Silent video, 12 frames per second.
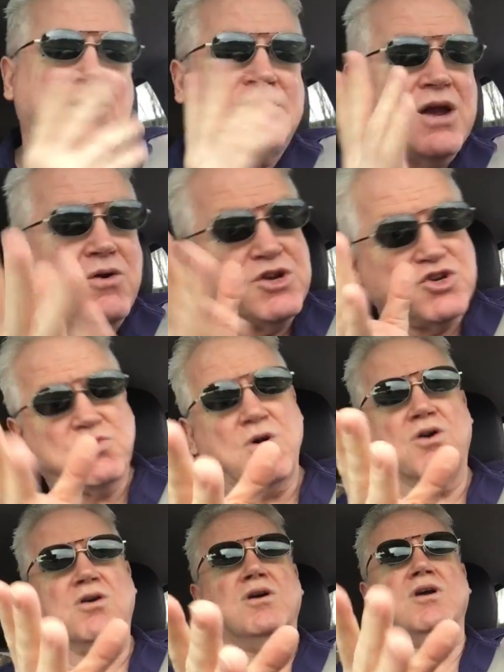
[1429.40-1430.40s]
Terry
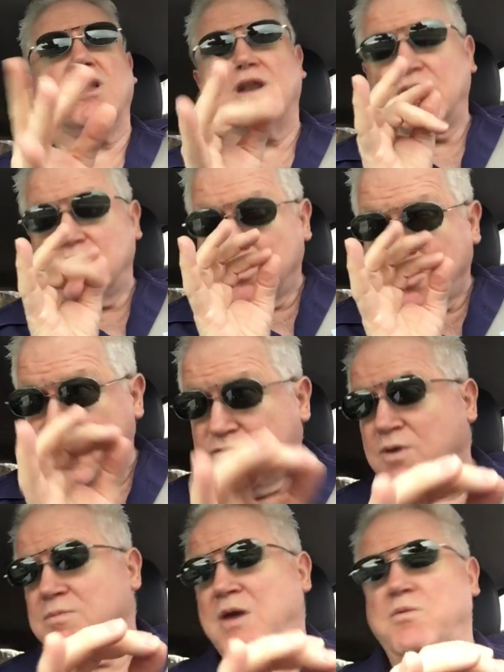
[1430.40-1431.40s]
Schrunk, and I
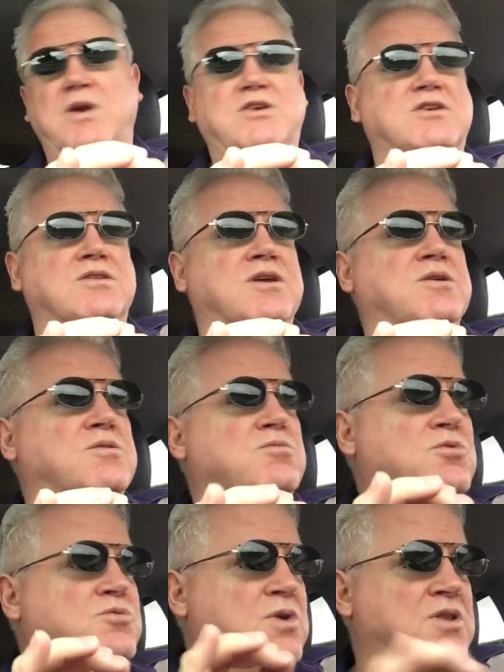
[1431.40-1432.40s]
confirmed that recently
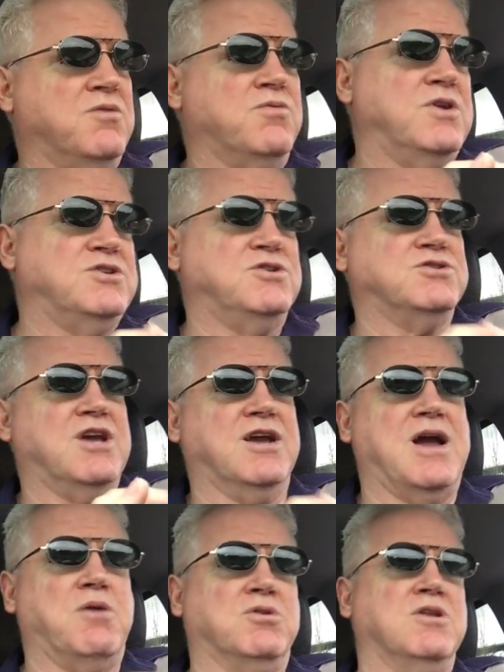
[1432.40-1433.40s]
with one of the friends he used to
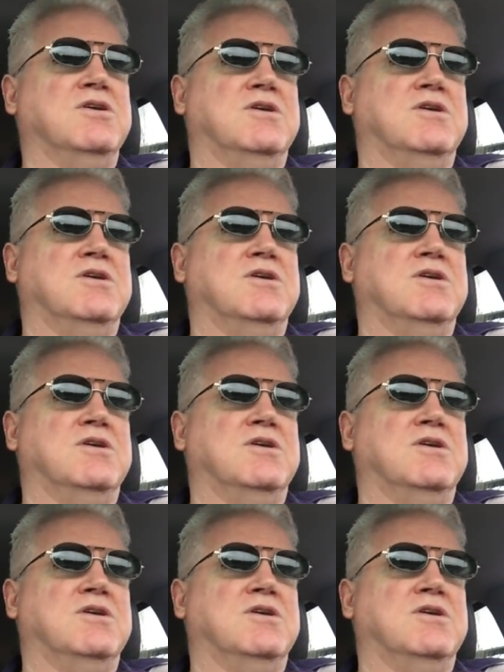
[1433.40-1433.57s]
hang out with,